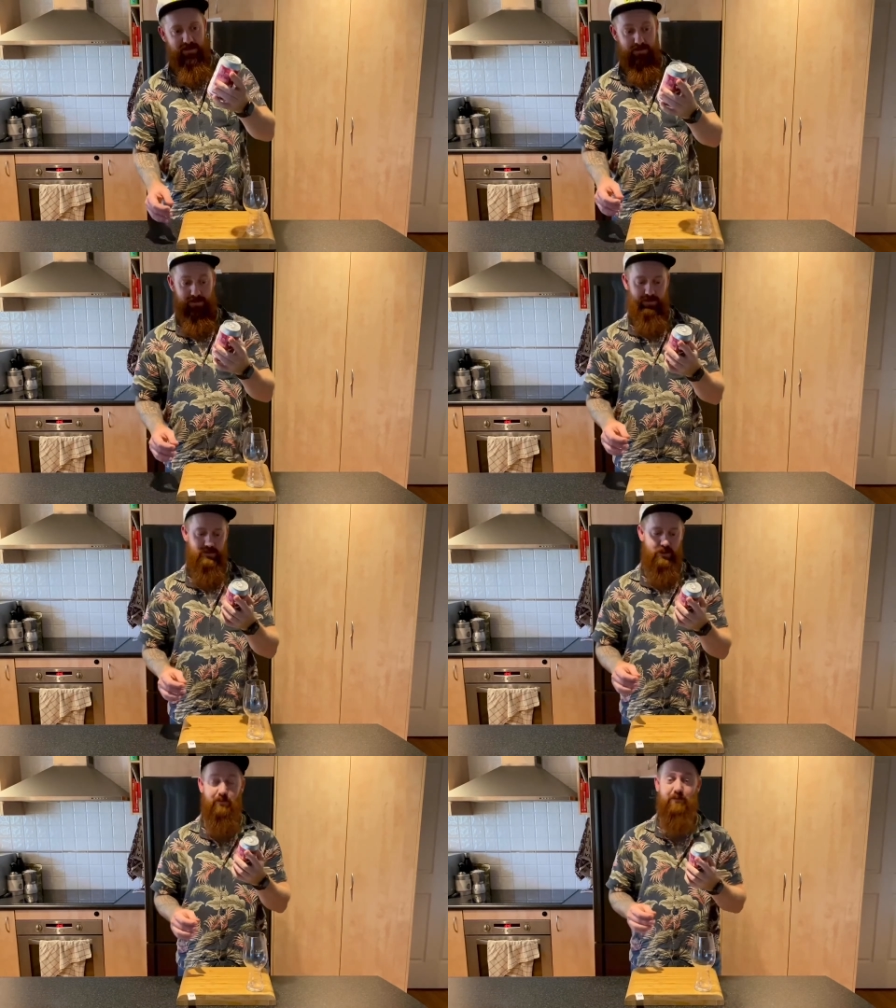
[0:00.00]
which
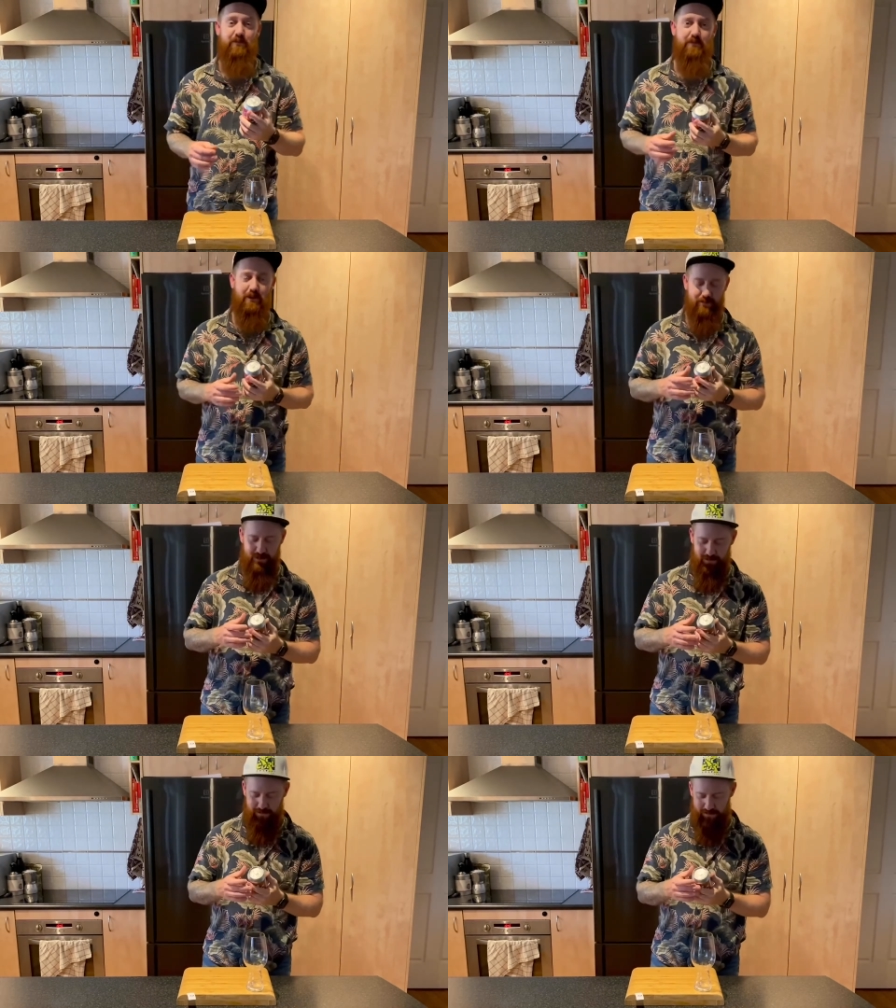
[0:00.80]
I'm very much
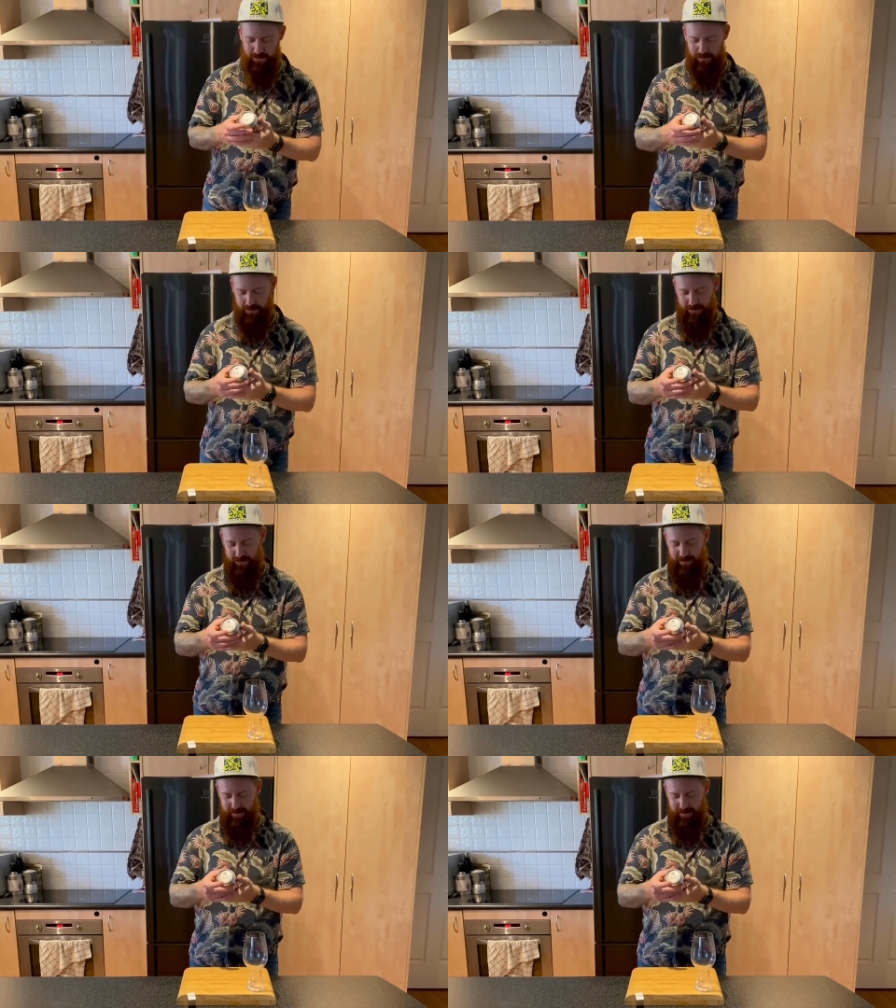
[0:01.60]
looking forward to.